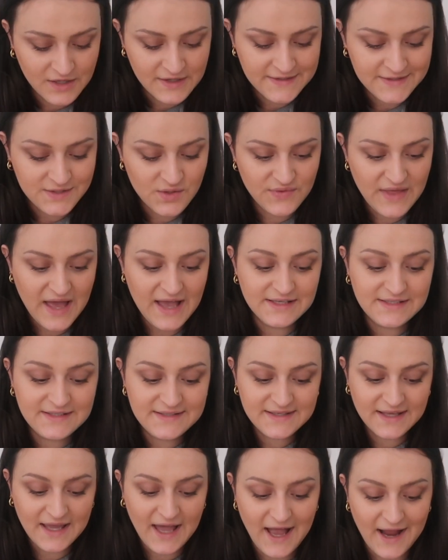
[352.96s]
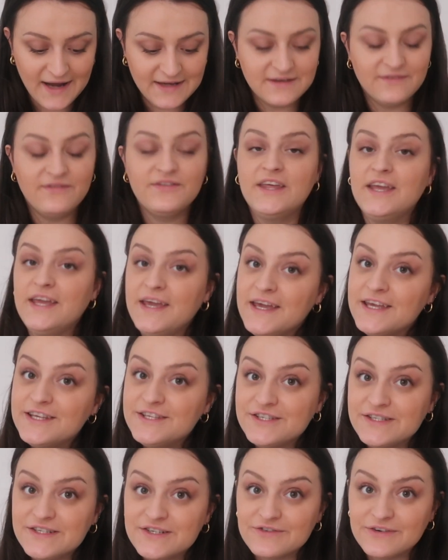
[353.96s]
So that's kind of the
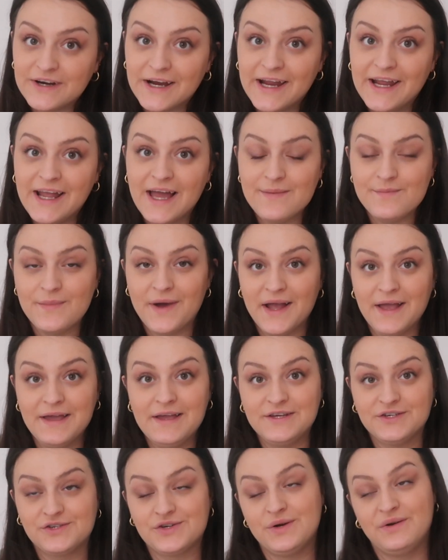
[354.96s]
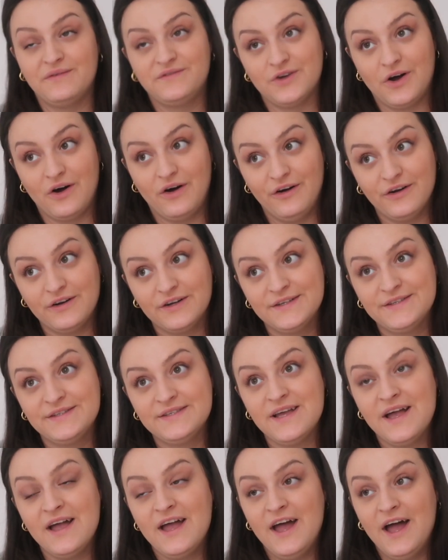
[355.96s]
history and my history of Docs.
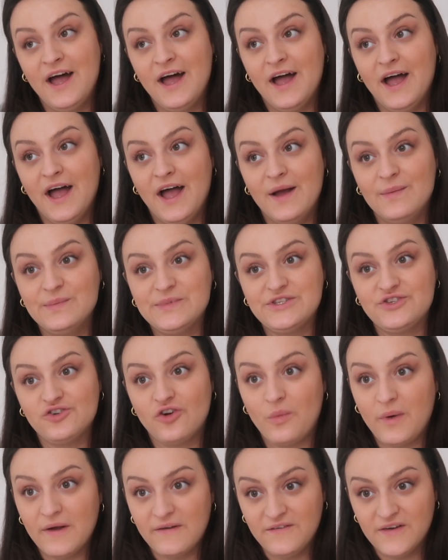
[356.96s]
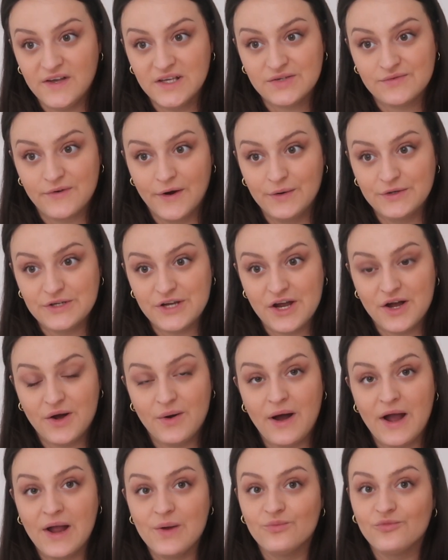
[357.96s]
It's not my first rodeo.
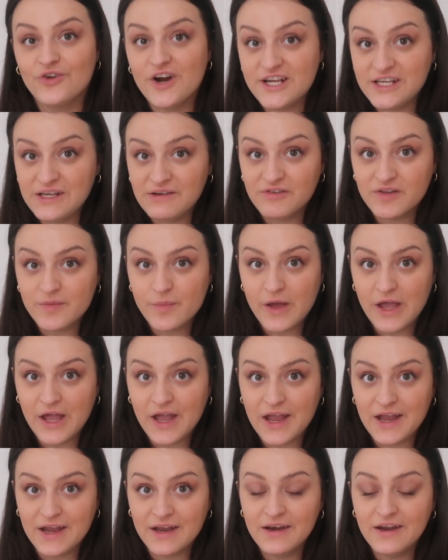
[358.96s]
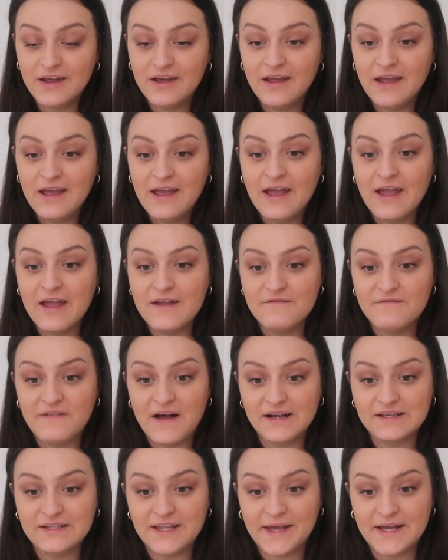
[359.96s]
I'm ready for the pain. In
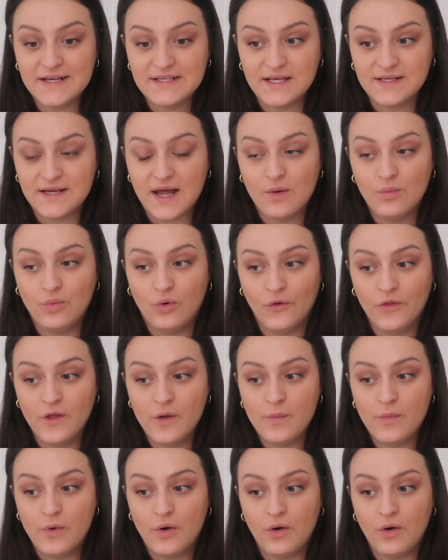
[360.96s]
fact, like I said, I wore them